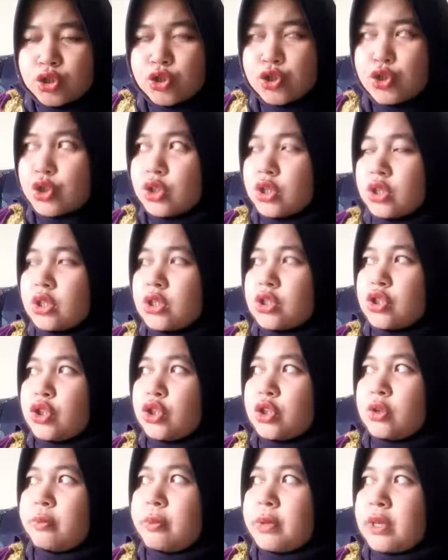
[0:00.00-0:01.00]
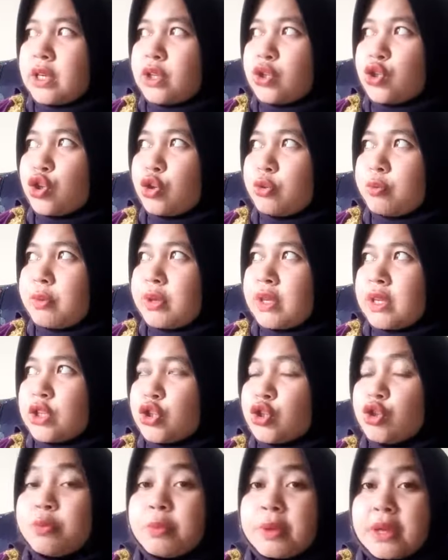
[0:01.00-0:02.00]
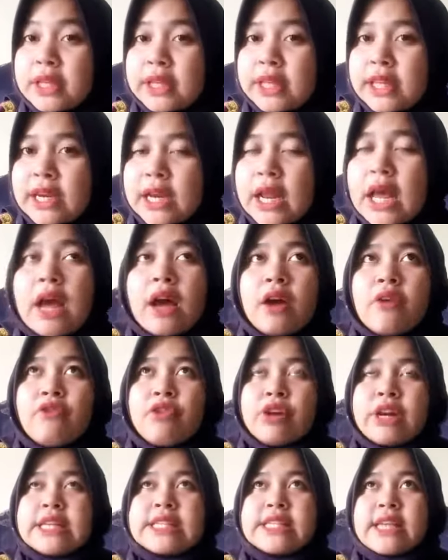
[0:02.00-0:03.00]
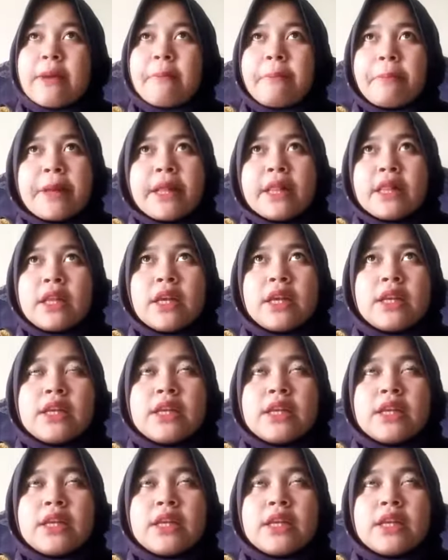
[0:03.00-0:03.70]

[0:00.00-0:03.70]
should be clear. For example,